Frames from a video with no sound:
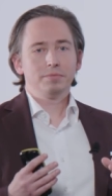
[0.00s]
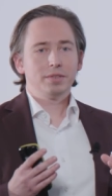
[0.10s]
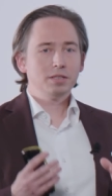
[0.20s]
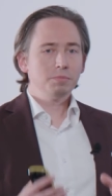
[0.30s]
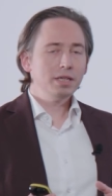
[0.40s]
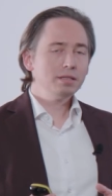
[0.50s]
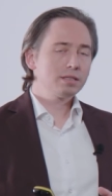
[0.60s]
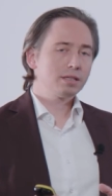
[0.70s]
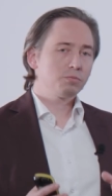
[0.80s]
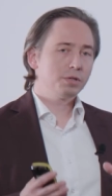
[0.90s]
This
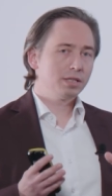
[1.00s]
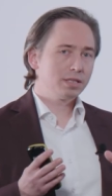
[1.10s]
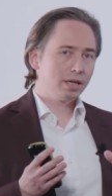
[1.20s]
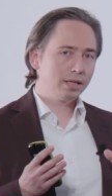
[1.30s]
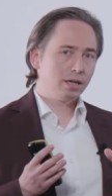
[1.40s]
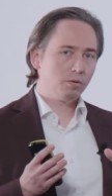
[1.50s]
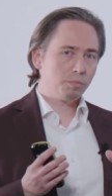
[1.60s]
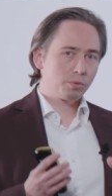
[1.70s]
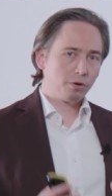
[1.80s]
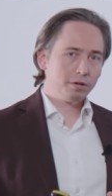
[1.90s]
means that we design our
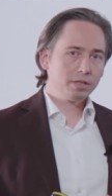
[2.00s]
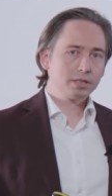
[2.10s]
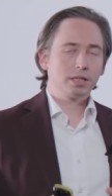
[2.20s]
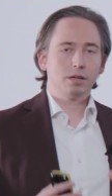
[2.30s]
products,